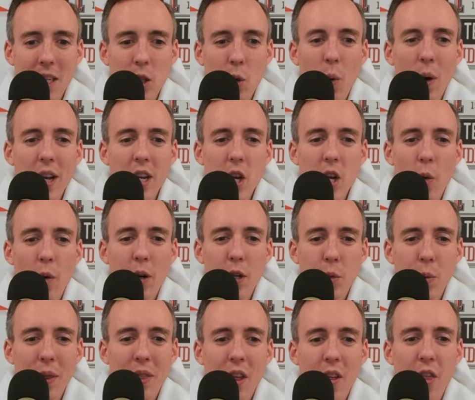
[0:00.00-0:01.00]
Quinn Ewers
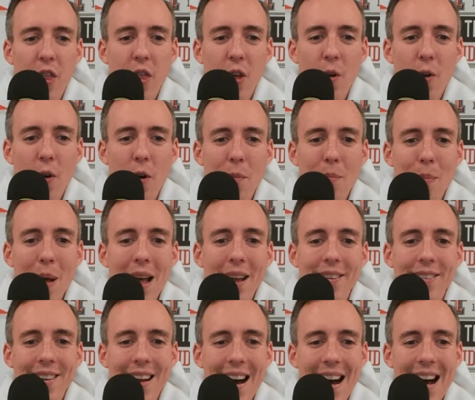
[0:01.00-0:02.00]
with the third
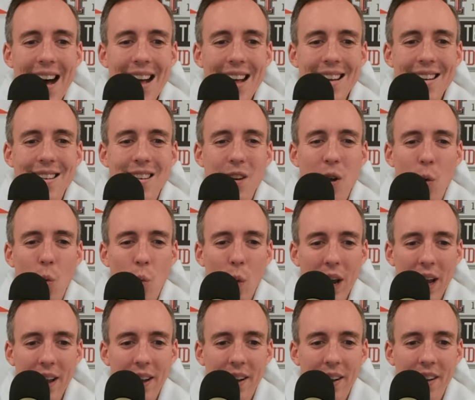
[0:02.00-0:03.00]
best odds to
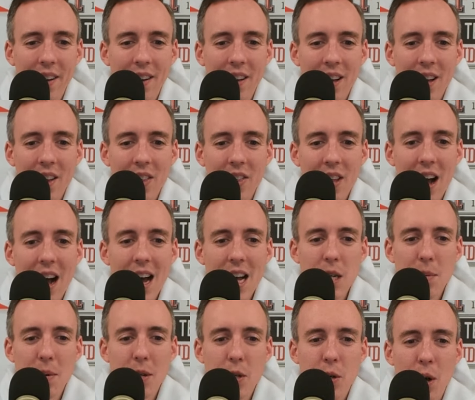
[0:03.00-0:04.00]
win the
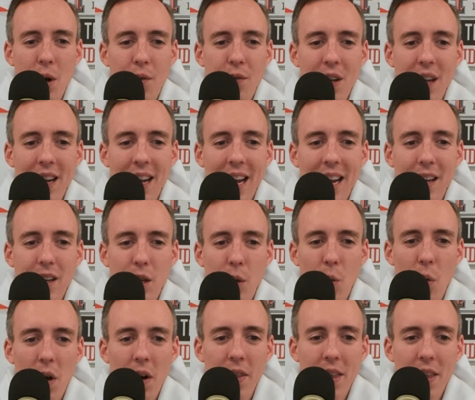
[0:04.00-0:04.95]
Heisman Trophy at 8-1.